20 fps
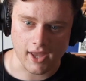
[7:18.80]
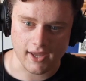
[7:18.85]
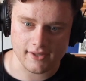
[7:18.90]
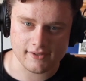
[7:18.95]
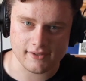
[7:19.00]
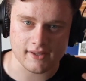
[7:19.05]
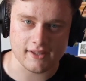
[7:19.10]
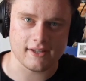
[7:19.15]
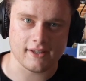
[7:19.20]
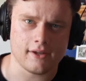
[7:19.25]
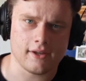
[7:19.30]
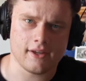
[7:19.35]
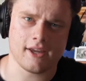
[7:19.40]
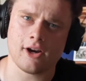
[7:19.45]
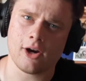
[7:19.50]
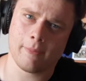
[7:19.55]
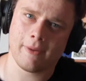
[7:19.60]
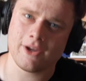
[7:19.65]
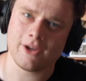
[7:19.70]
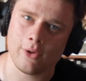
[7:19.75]
like hear
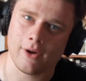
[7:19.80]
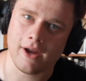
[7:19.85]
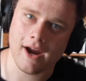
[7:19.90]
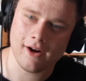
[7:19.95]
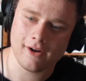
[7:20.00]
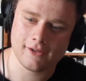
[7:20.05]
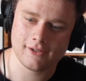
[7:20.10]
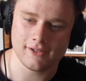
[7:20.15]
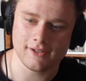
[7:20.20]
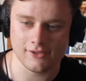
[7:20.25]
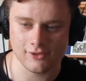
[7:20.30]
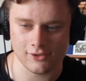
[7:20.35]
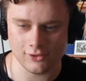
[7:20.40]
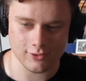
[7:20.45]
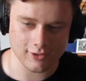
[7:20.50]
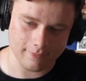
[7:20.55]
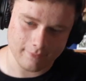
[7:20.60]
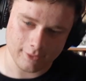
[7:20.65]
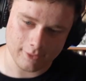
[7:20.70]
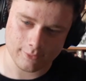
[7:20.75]
about your characters because you
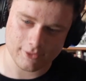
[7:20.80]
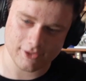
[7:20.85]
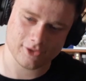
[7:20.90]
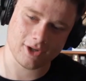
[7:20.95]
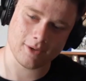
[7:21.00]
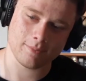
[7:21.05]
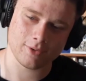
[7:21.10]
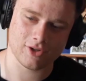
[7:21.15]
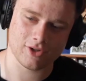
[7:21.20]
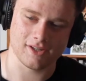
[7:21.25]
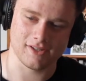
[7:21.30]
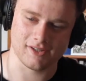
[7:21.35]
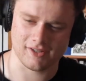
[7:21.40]
give me little descriptions